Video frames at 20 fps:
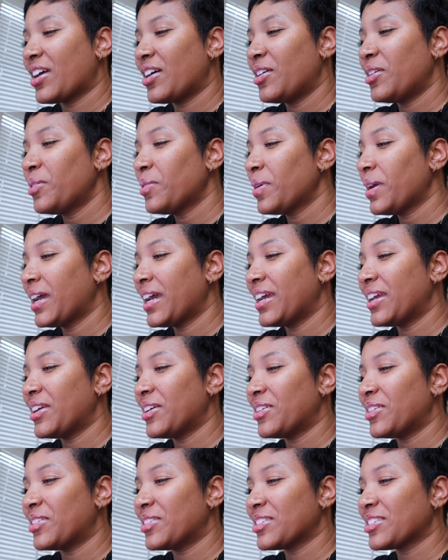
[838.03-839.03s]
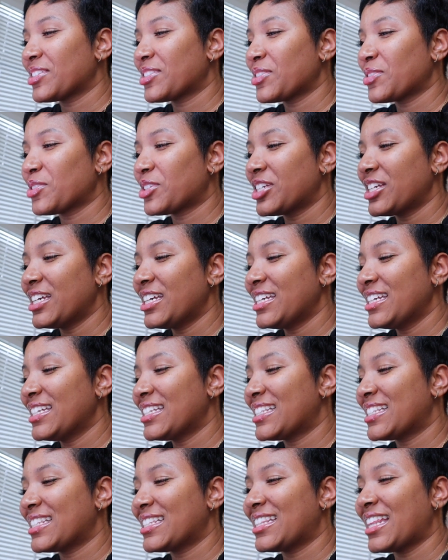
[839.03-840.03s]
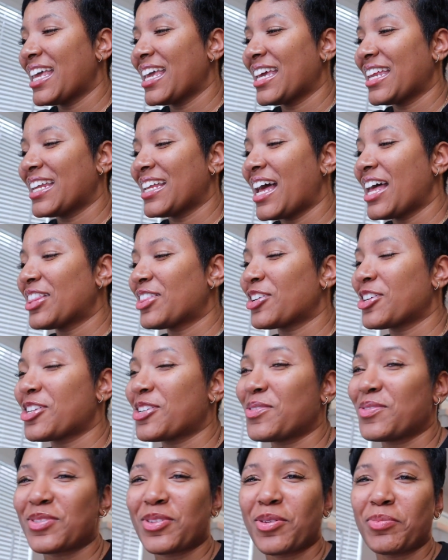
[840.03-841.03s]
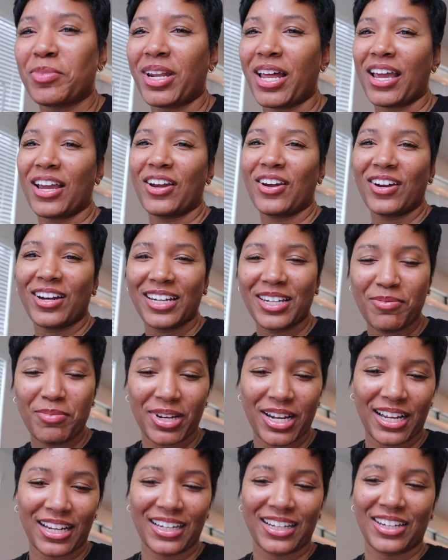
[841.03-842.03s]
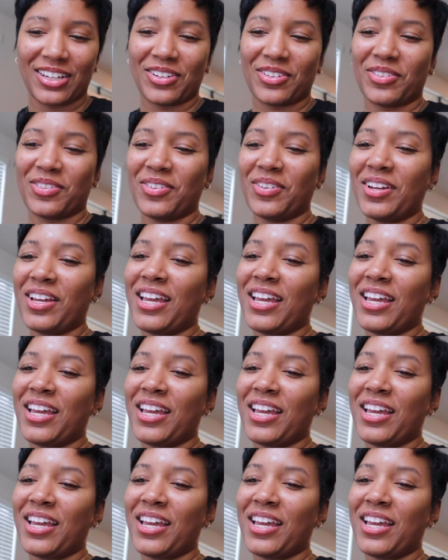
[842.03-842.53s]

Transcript: Okay, y'all. So she's thinking. I thought she was gonna be like, "Girl, leave me the hell alone."